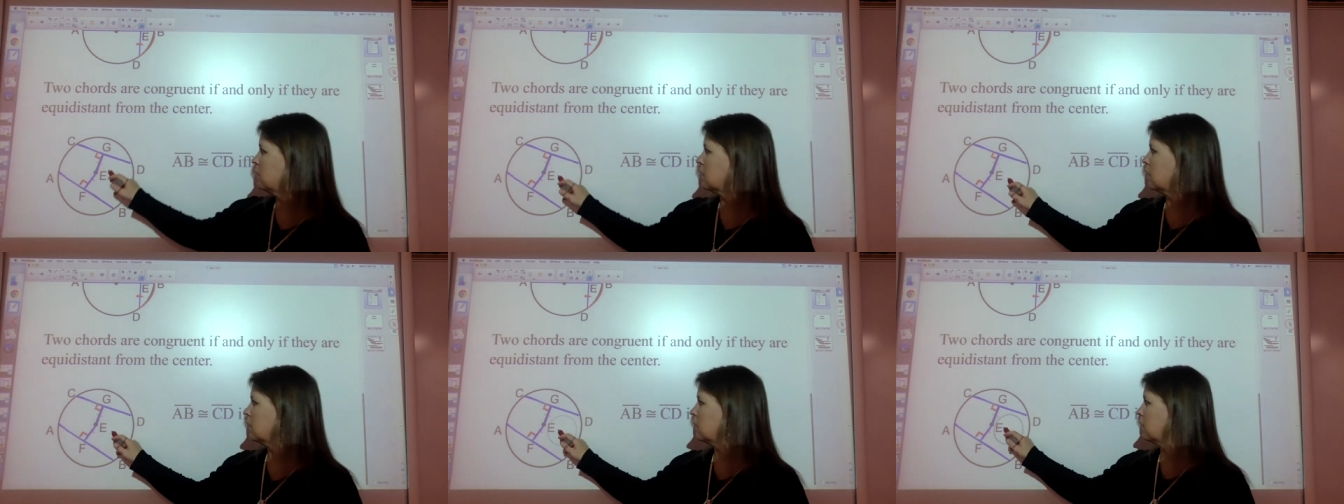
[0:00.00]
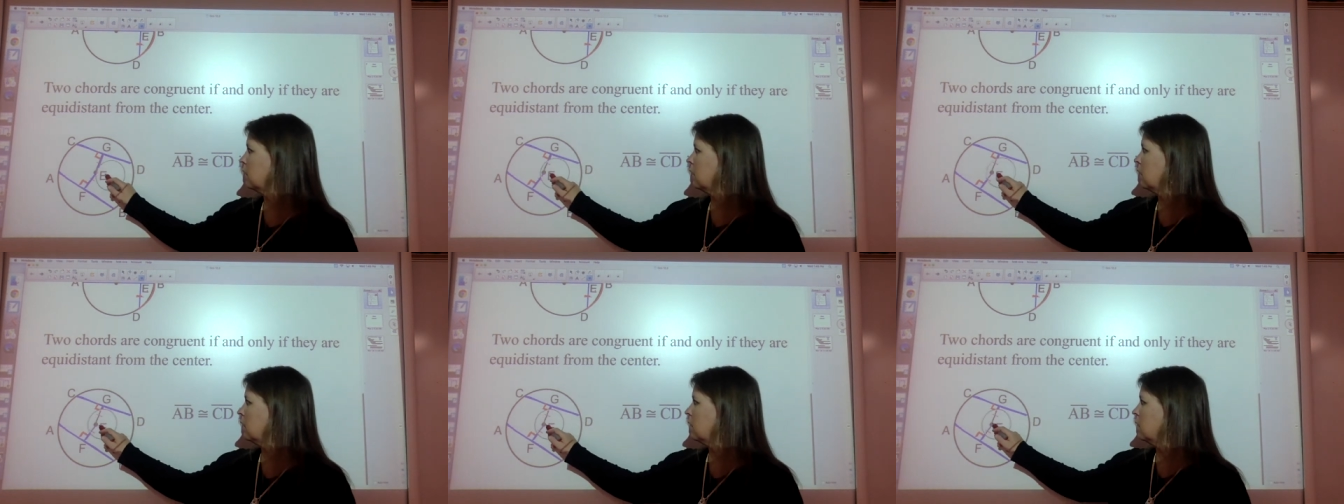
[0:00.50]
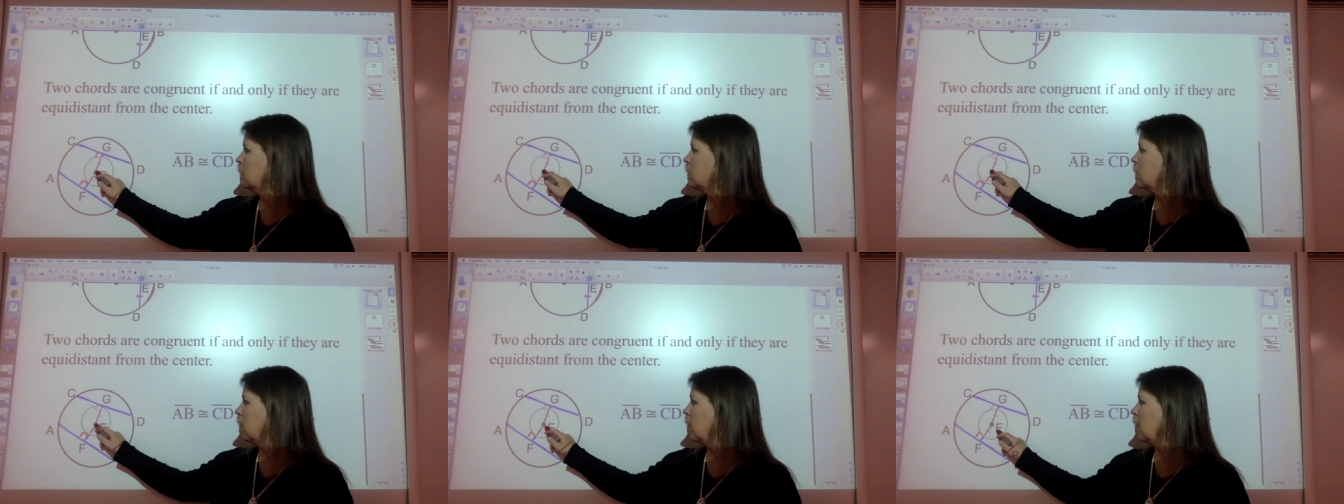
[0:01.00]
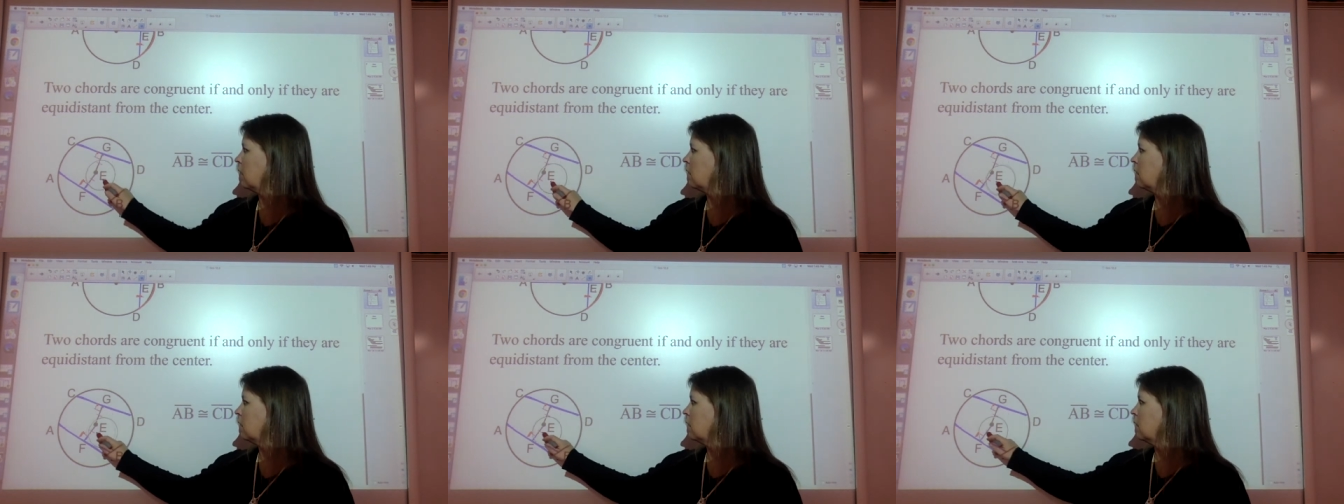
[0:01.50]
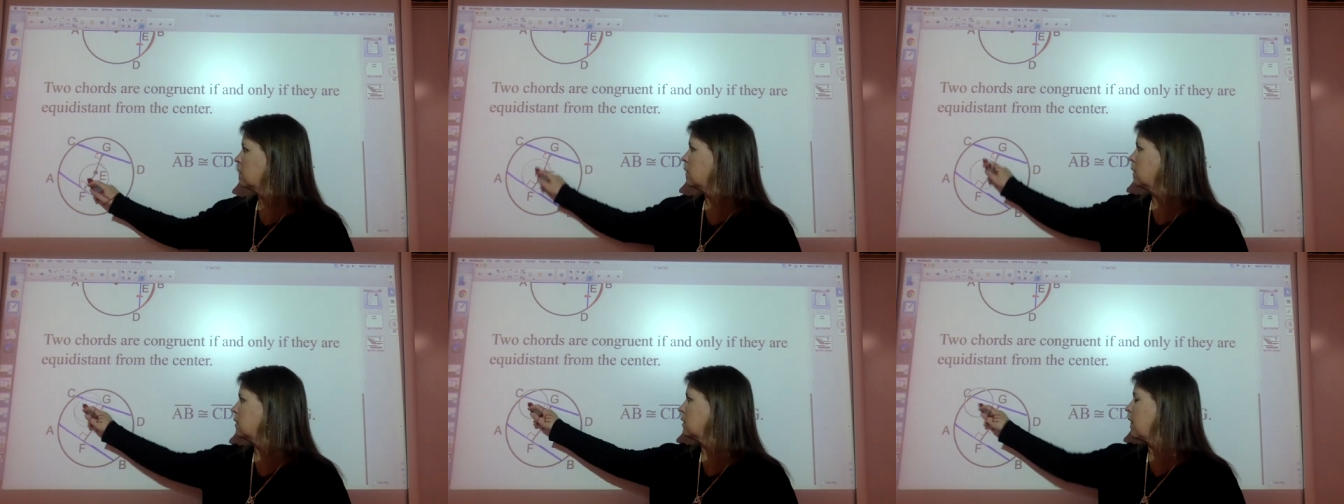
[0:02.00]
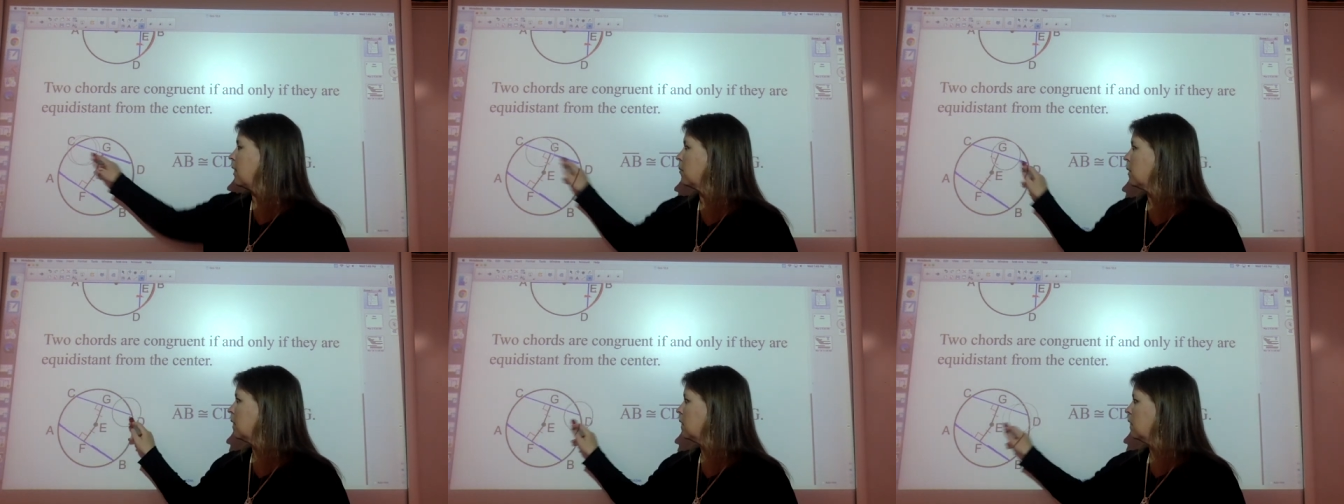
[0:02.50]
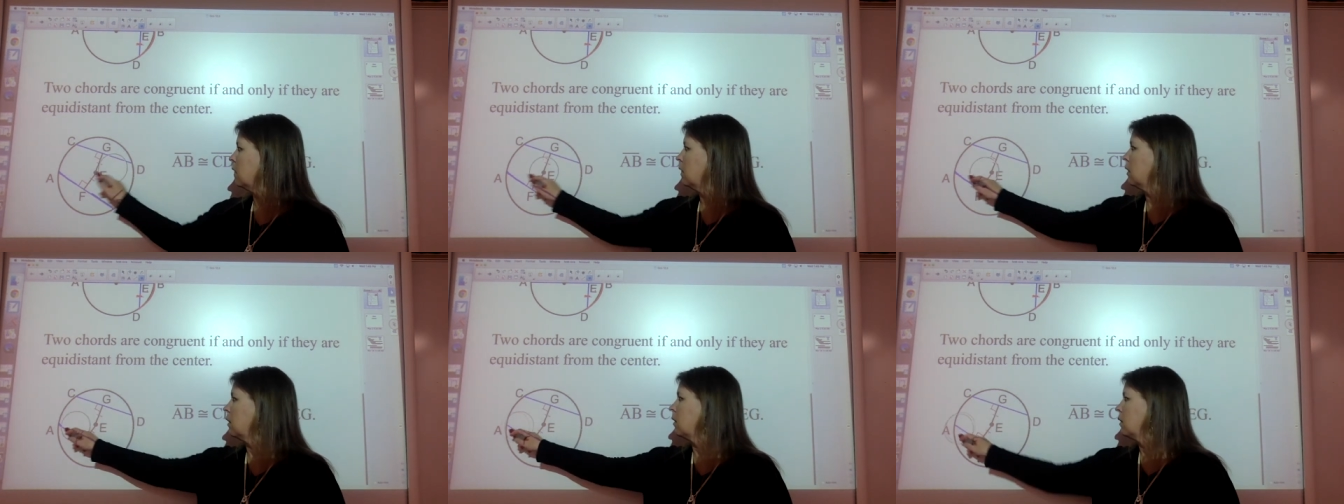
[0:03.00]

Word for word: is it to get to segment